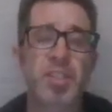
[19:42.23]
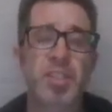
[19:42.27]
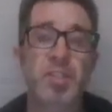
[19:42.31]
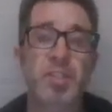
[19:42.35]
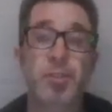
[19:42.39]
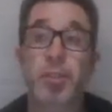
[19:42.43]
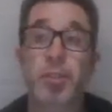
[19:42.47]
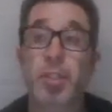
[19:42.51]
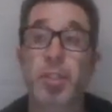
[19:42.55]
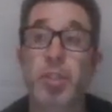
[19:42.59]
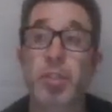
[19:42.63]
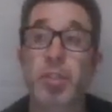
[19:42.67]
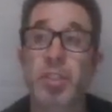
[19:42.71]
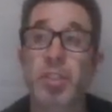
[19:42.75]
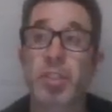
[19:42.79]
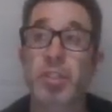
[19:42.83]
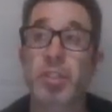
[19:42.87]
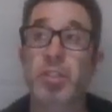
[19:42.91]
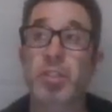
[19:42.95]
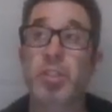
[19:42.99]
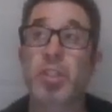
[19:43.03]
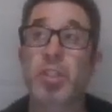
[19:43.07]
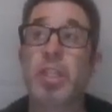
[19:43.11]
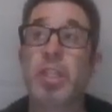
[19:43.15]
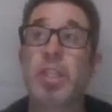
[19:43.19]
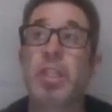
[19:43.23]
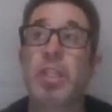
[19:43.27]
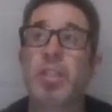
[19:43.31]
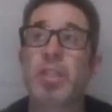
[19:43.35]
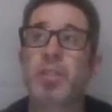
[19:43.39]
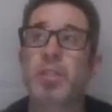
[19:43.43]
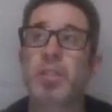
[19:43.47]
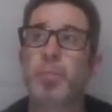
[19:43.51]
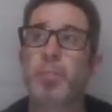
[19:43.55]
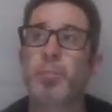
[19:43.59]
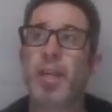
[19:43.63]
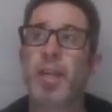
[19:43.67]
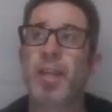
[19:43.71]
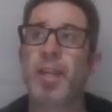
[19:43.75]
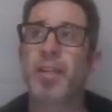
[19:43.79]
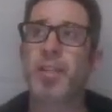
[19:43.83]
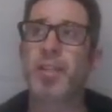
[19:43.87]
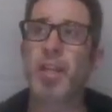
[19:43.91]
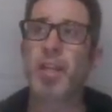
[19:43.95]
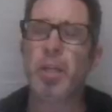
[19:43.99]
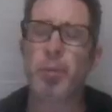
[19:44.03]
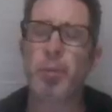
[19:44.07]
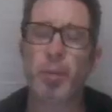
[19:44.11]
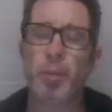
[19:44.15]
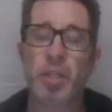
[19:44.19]
institutions to back it
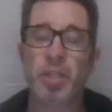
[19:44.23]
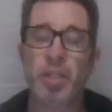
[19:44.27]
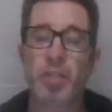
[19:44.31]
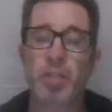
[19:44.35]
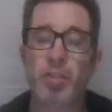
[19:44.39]
up.